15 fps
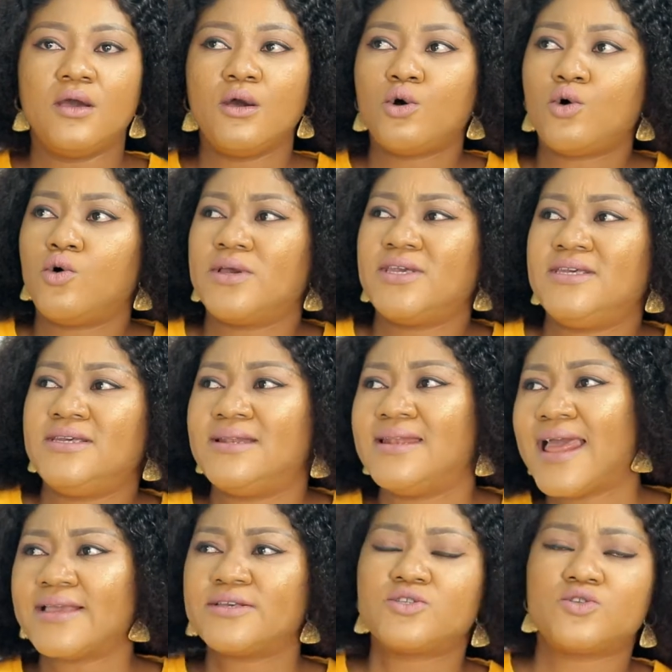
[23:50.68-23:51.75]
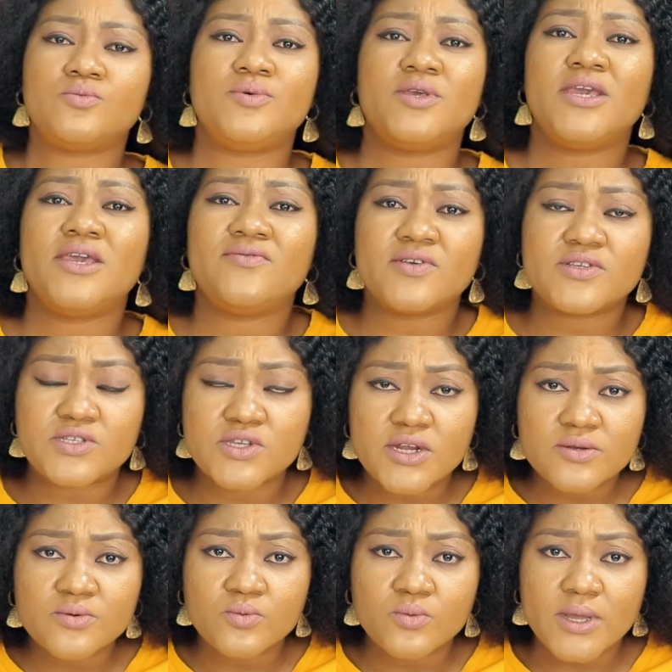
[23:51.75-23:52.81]
or he likes to behave a
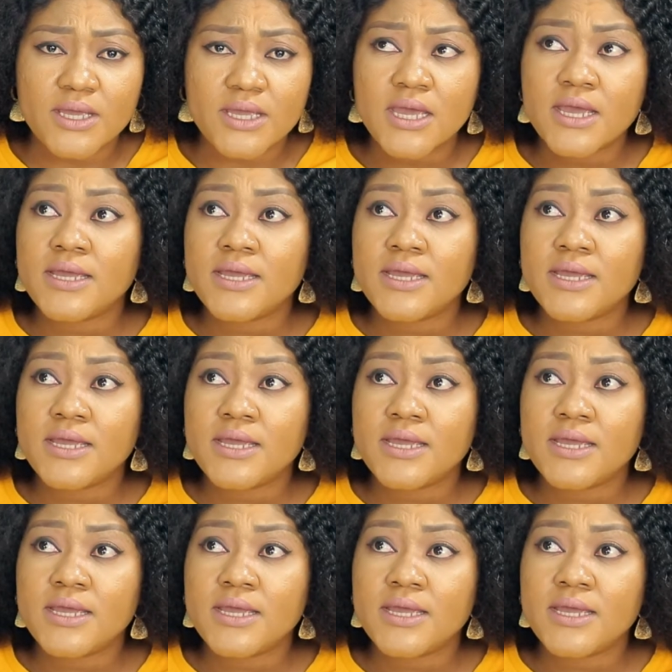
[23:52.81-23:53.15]
certain way.